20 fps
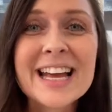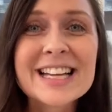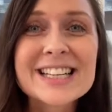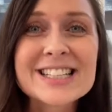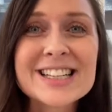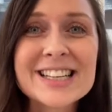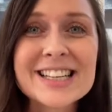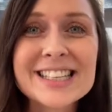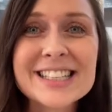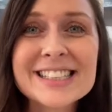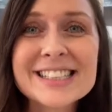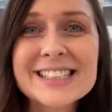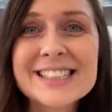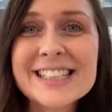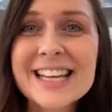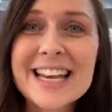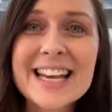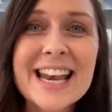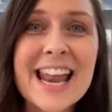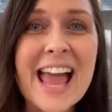to
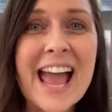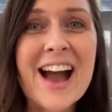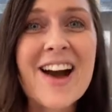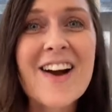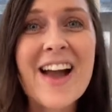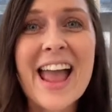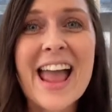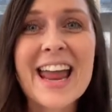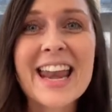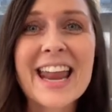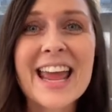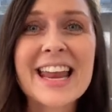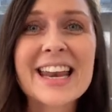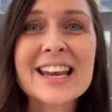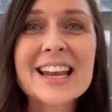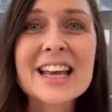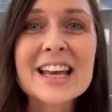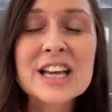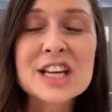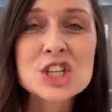sit now
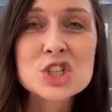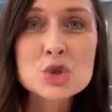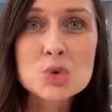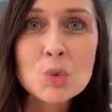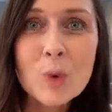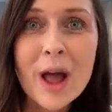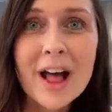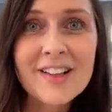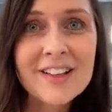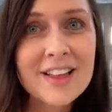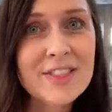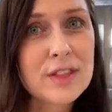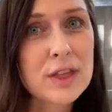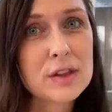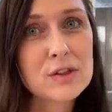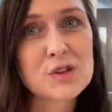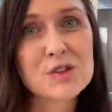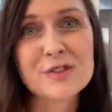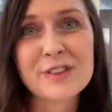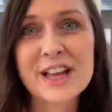and dwell in
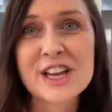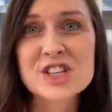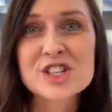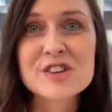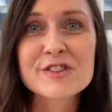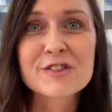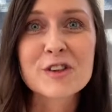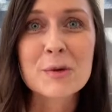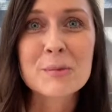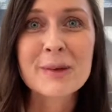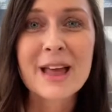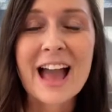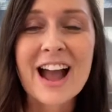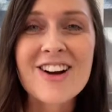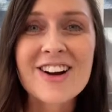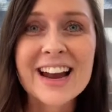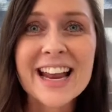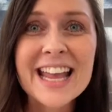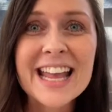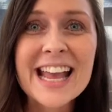this reflection from
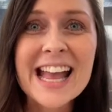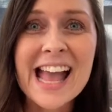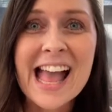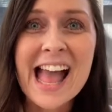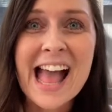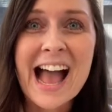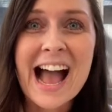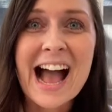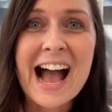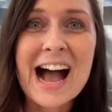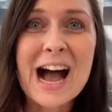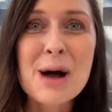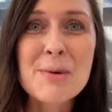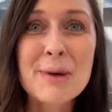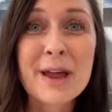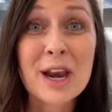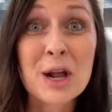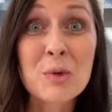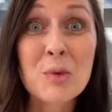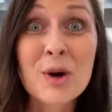Gary. And
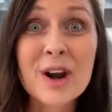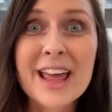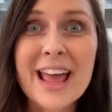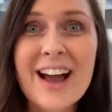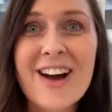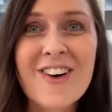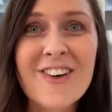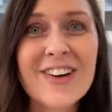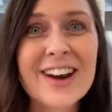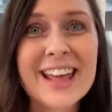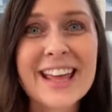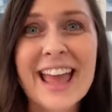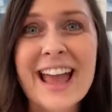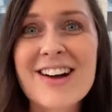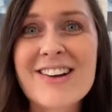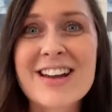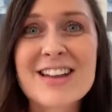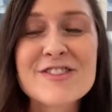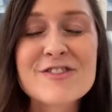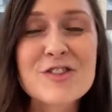I want to honor
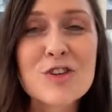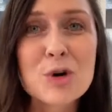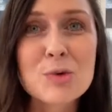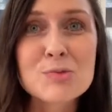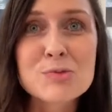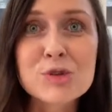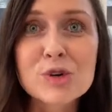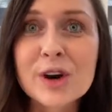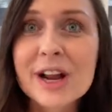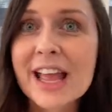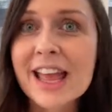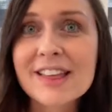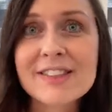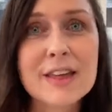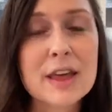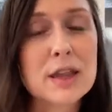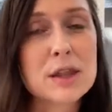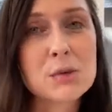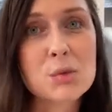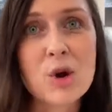Gary for bringing
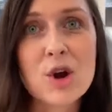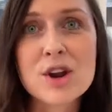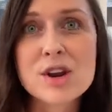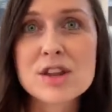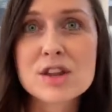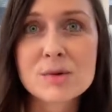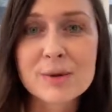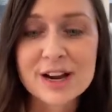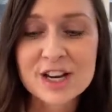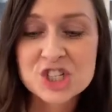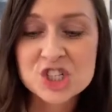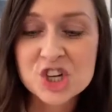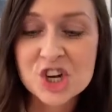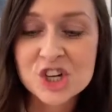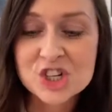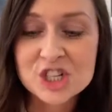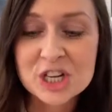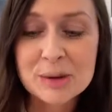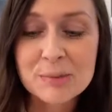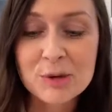these words to our
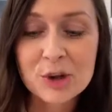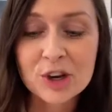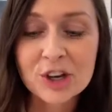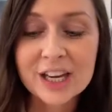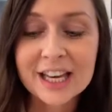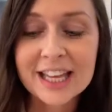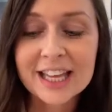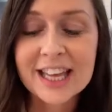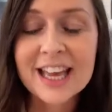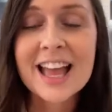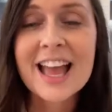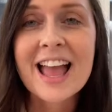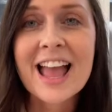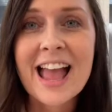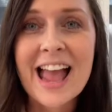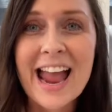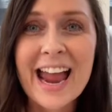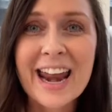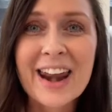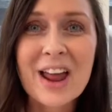church community.
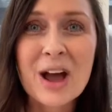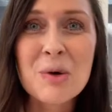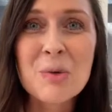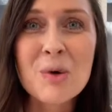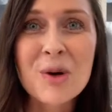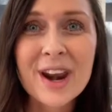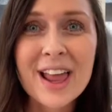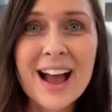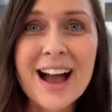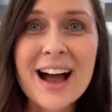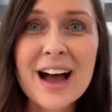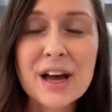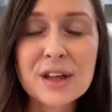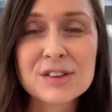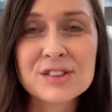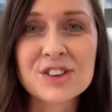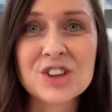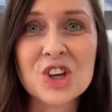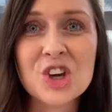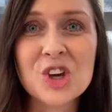And I want to
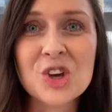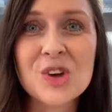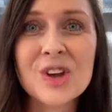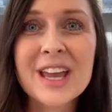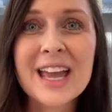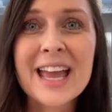ask you,